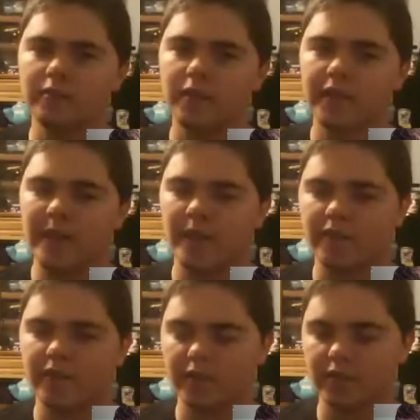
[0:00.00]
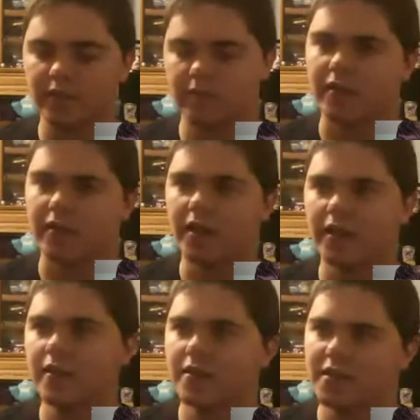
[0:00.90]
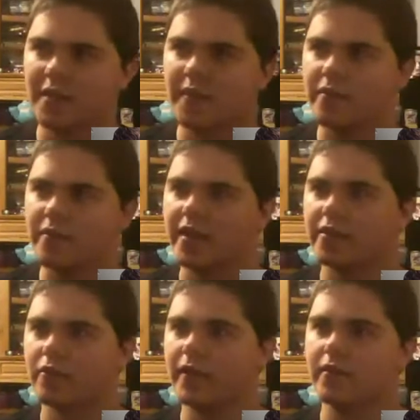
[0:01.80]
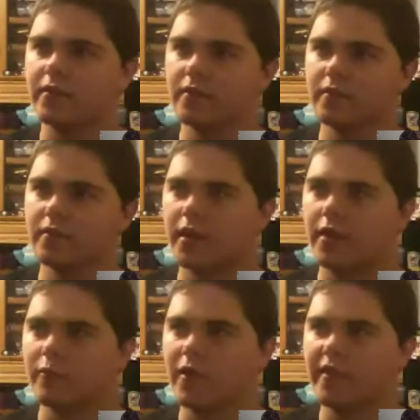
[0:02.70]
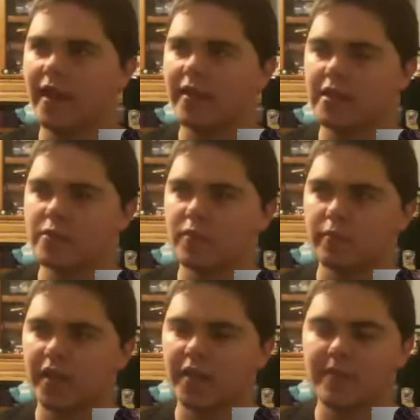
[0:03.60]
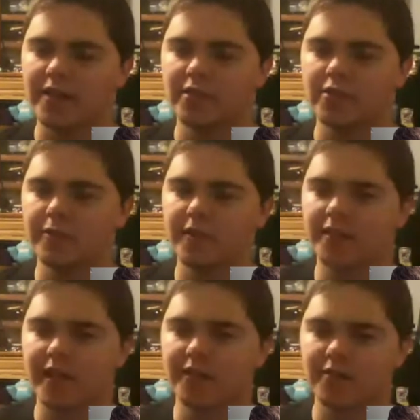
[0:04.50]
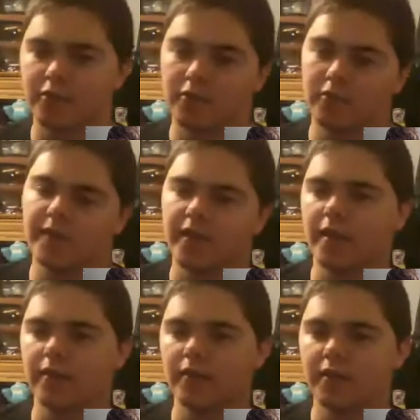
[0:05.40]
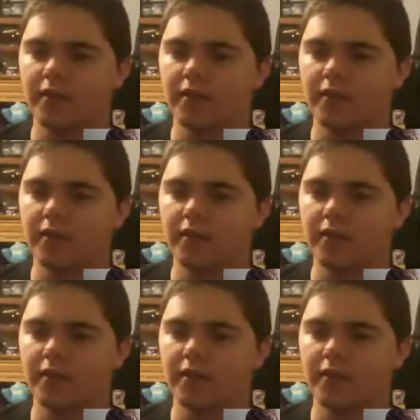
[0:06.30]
a lot of people, or not a lot, some people like don't even run that. They just run Blade Master or something like that. So they'll even then,